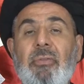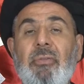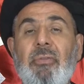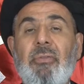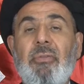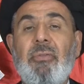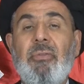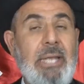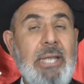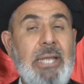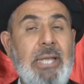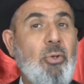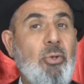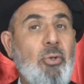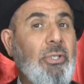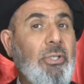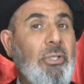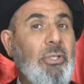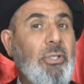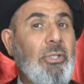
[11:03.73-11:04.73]
And
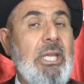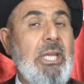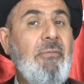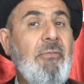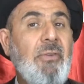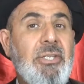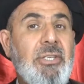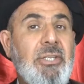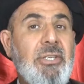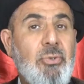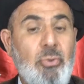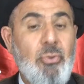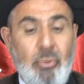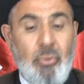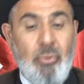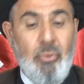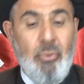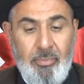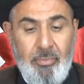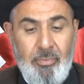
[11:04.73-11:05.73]
don't even
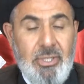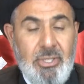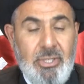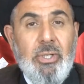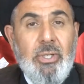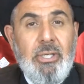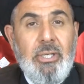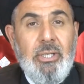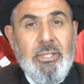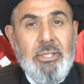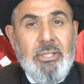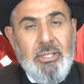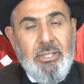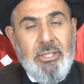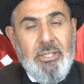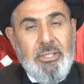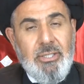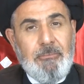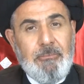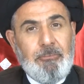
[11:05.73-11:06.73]
assume, this is what he
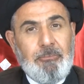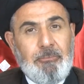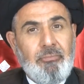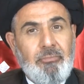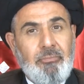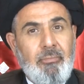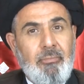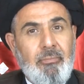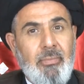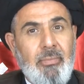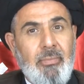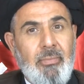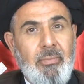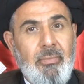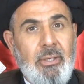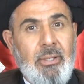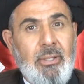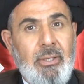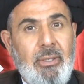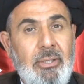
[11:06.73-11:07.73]
says,
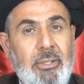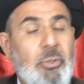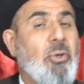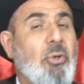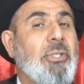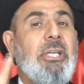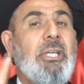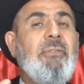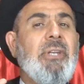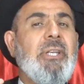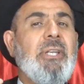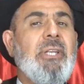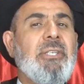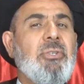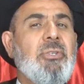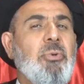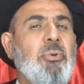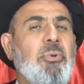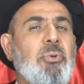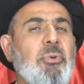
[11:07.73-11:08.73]
don't even
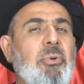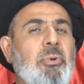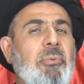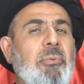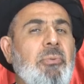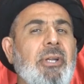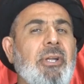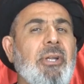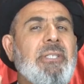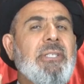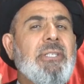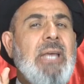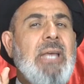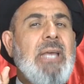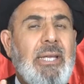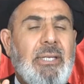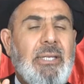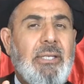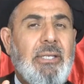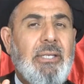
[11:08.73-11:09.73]
assume for a
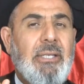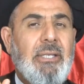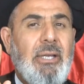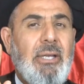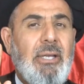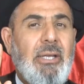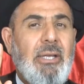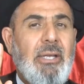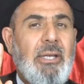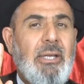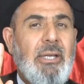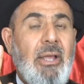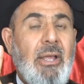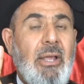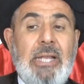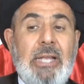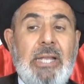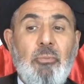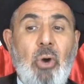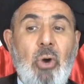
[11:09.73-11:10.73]
second that
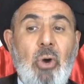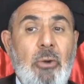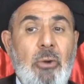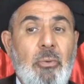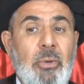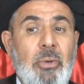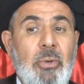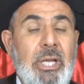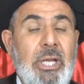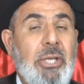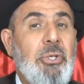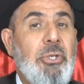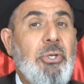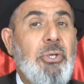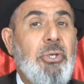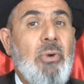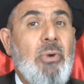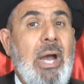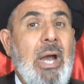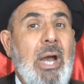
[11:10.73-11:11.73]
Muawiyah
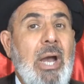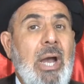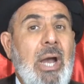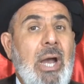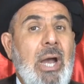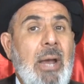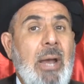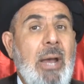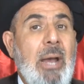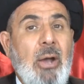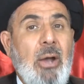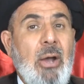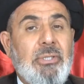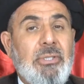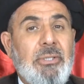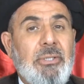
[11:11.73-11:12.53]
knew about